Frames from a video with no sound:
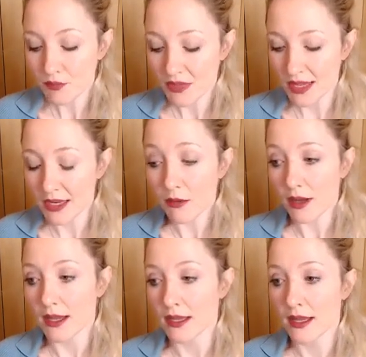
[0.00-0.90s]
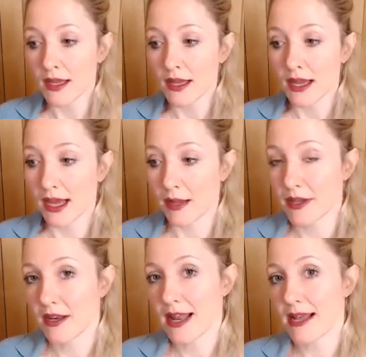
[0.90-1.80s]
Anyway, I'm
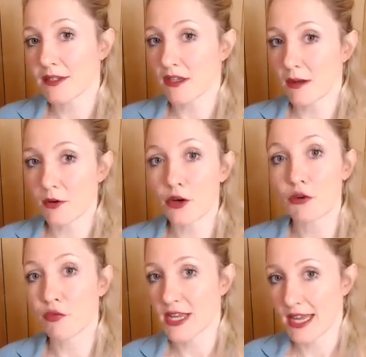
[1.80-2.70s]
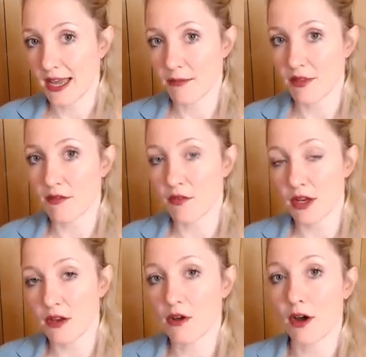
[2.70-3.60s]
not going to recap that
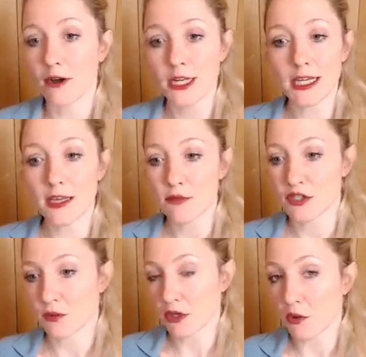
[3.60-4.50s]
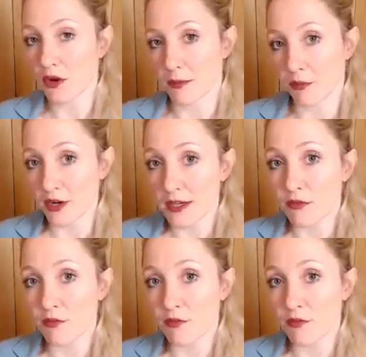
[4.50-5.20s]
video. I'm going to keep this one quite brief.